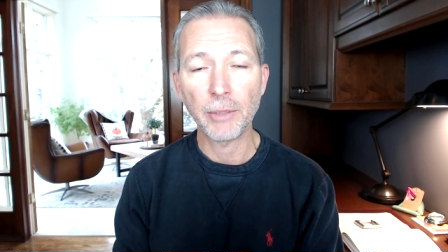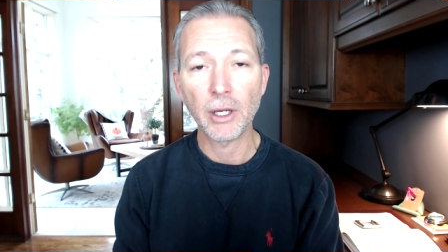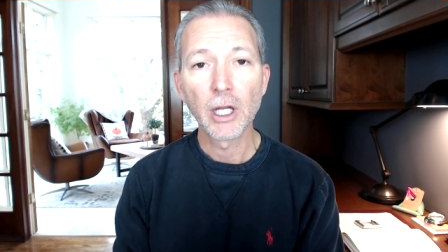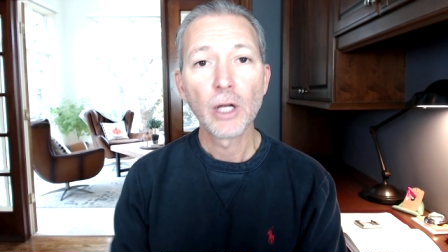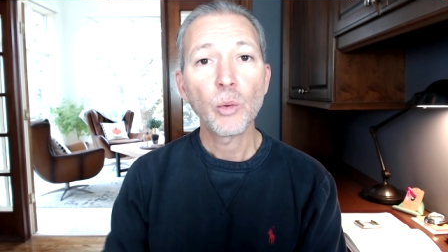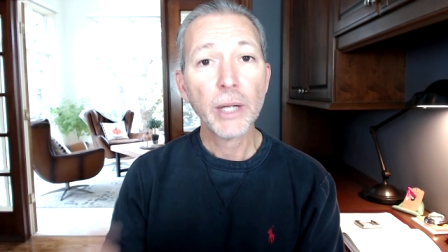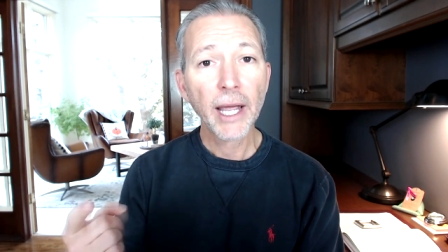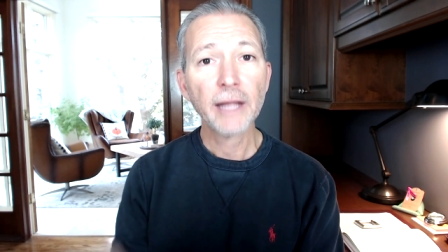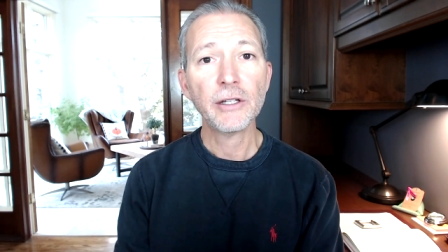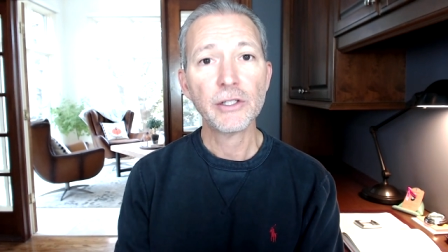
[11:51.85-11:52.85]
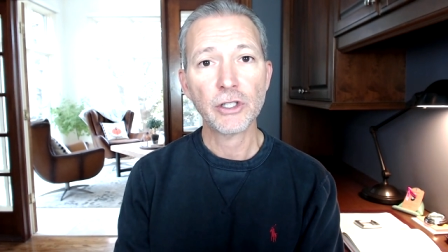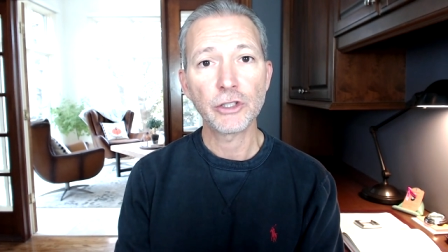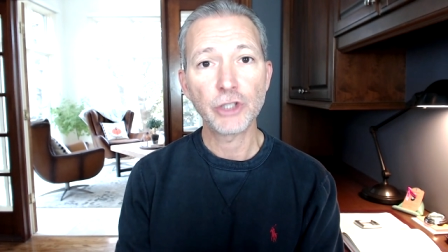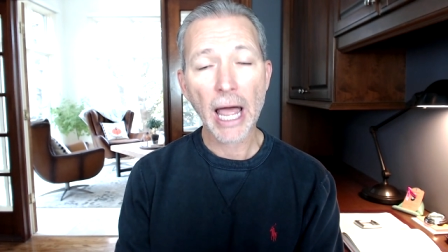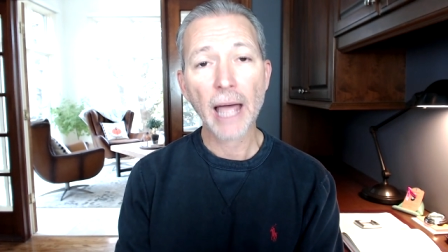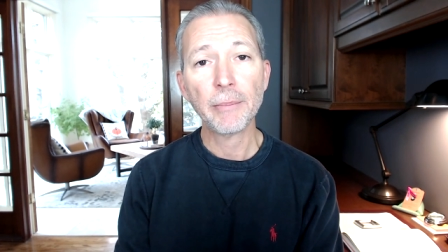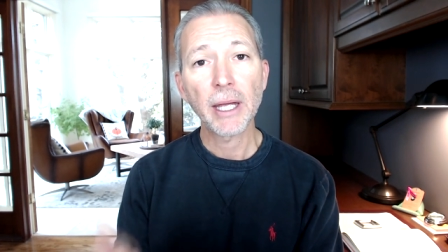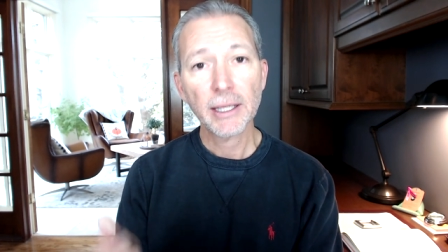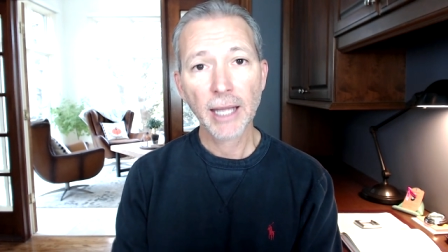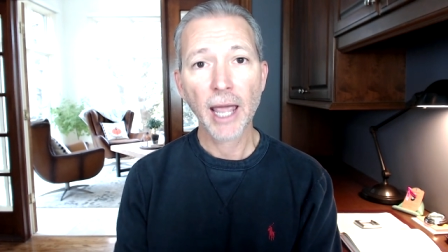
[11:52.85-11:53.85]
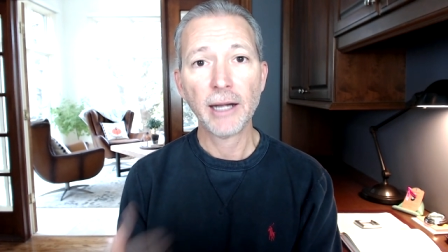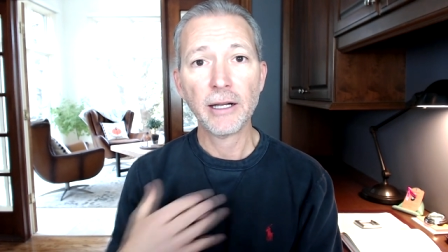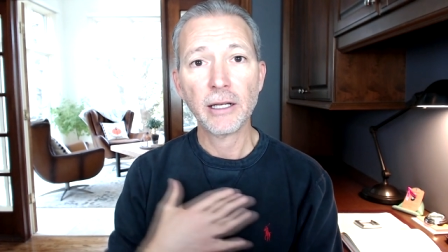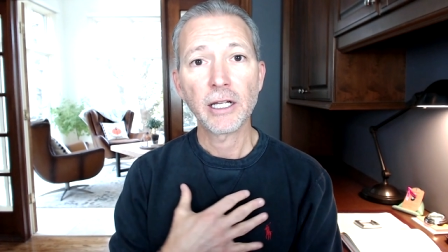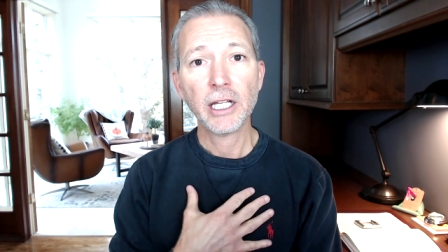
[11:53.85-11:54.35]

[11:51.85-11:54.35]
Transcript: but we had this job candidate.